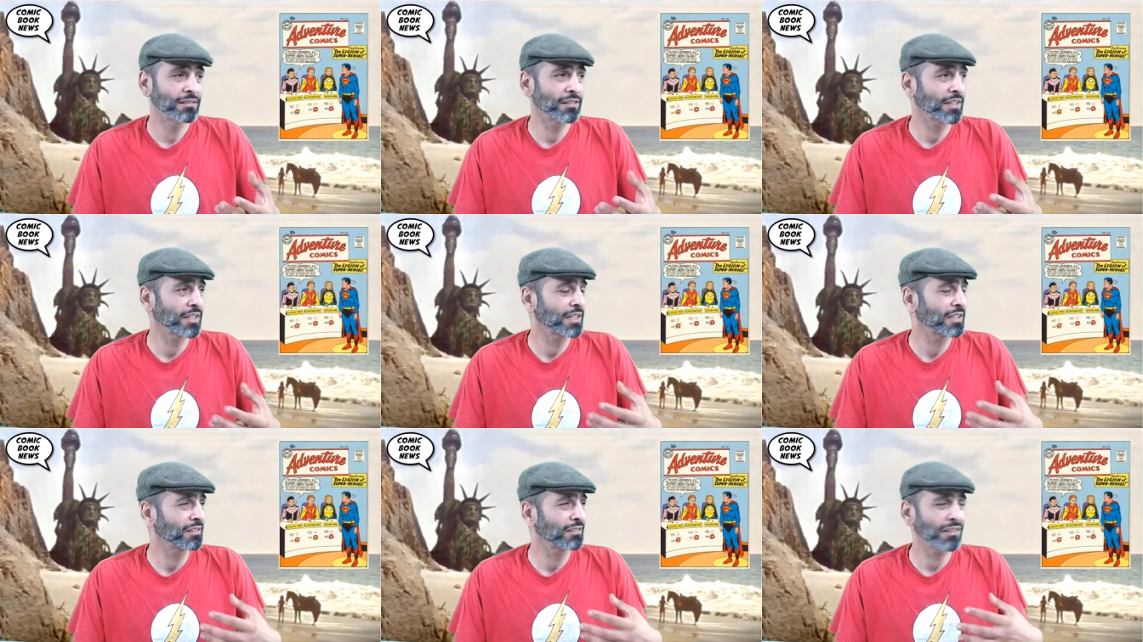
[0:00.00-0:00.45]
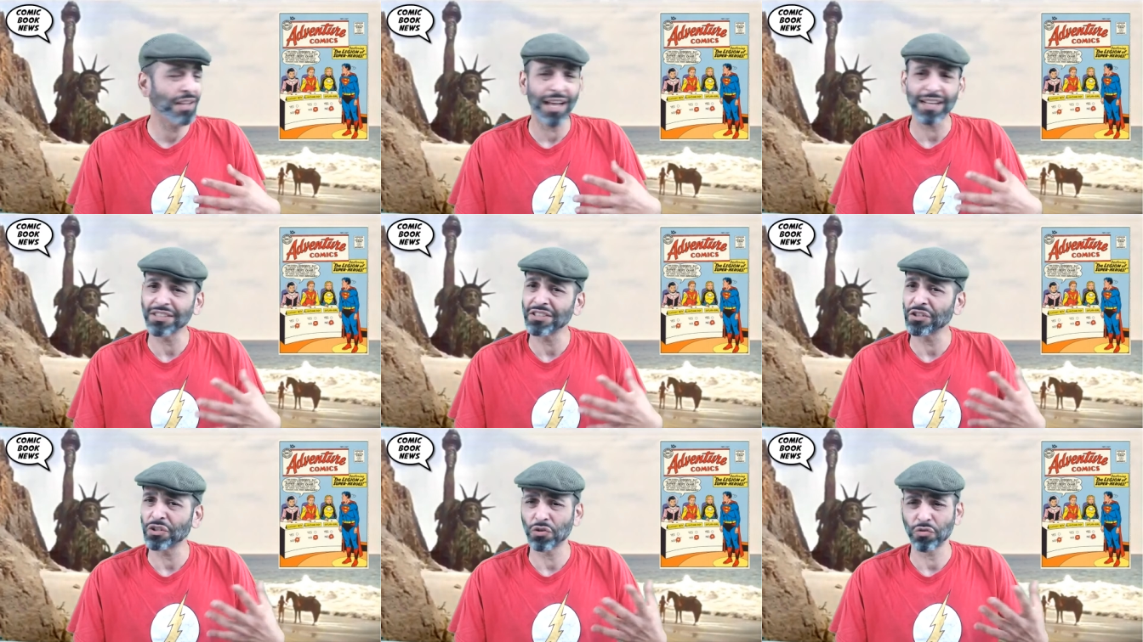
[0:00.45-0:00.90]

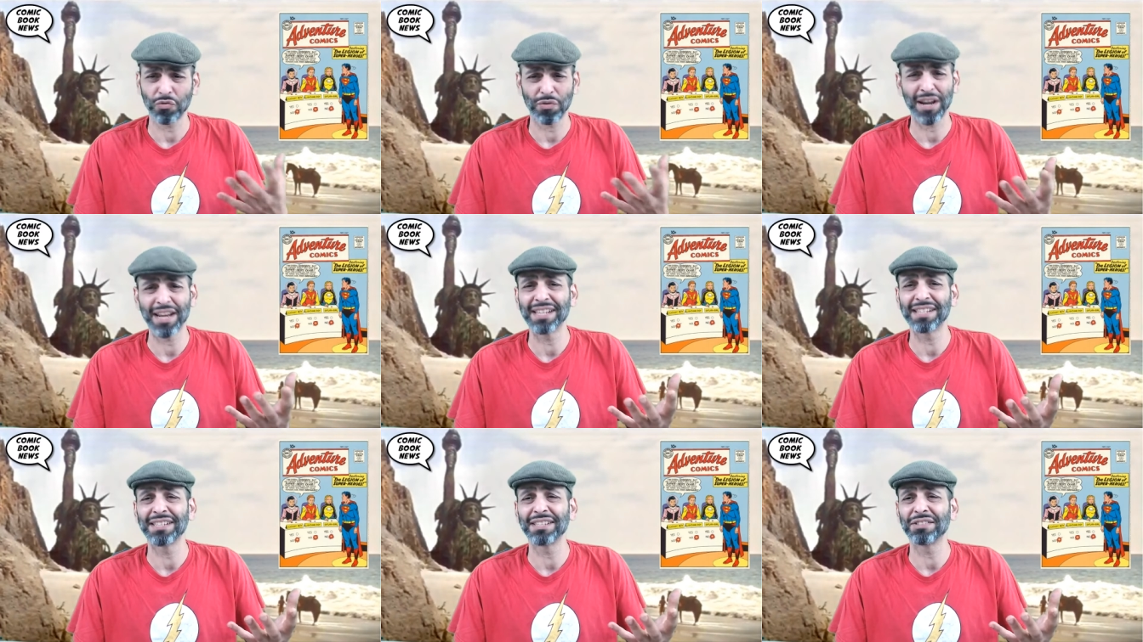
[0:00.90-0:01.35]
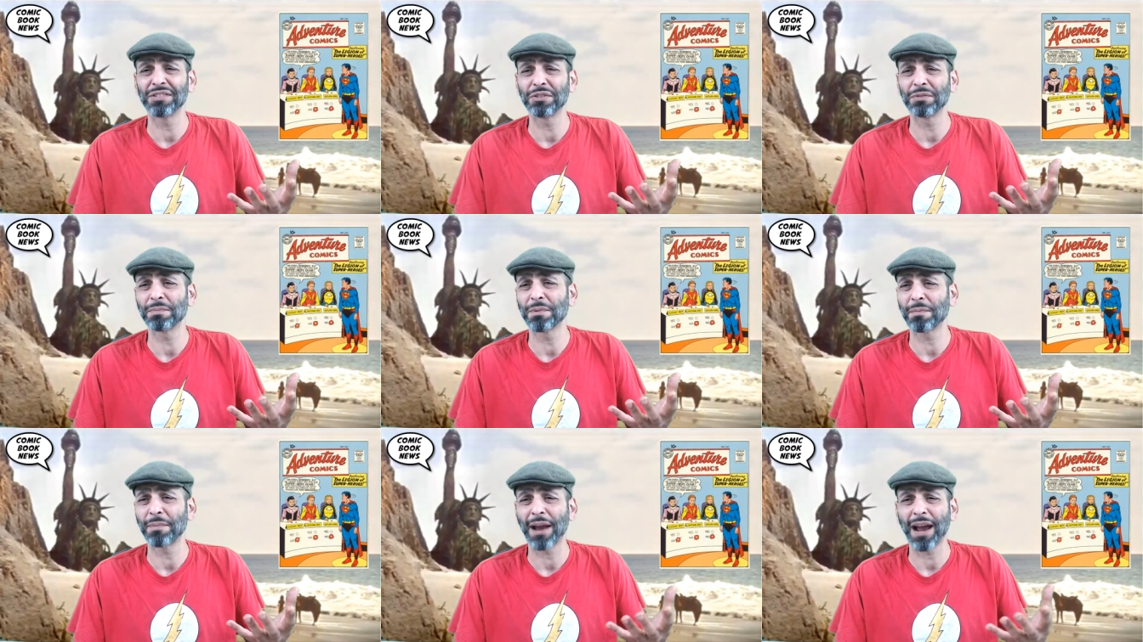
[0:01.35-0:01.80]
lots of crazy
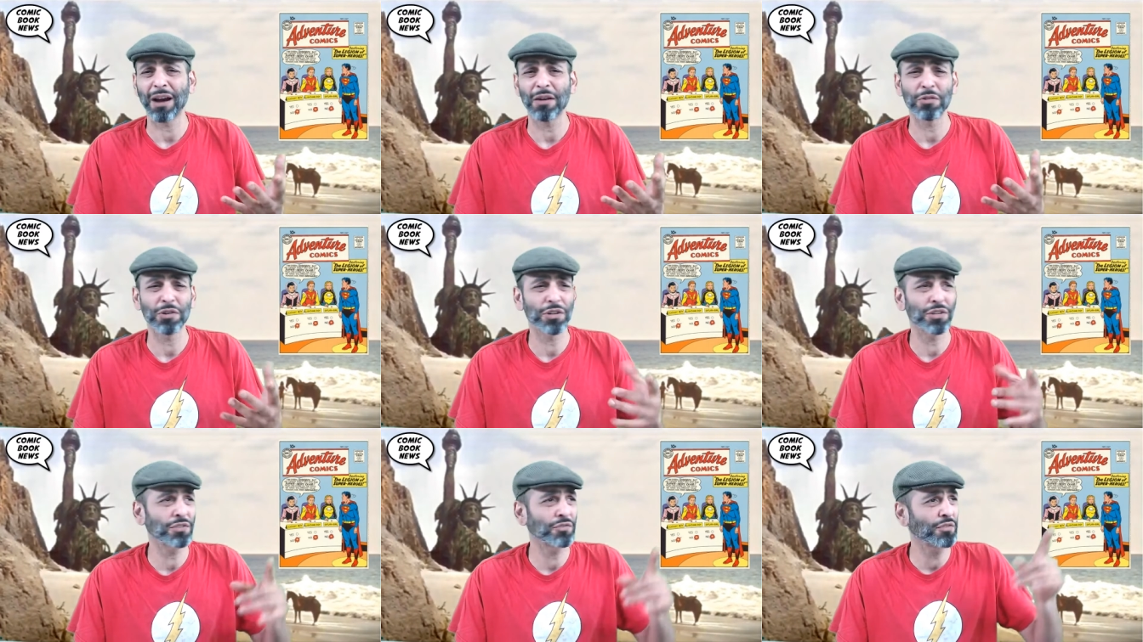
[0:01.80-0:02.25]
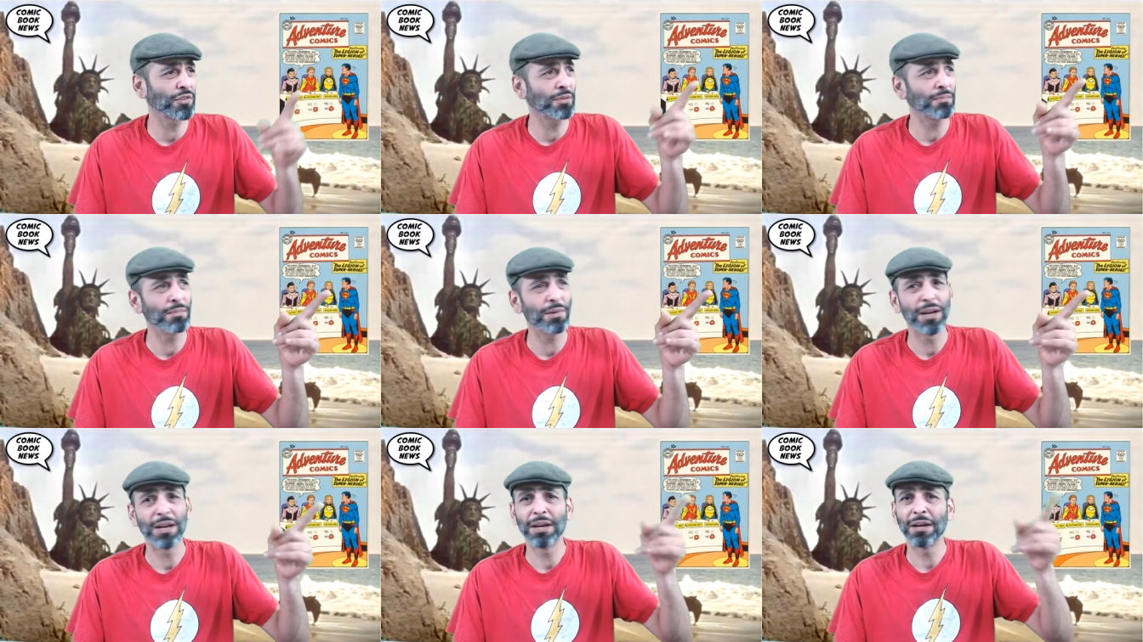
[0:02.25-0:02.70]
superpowers from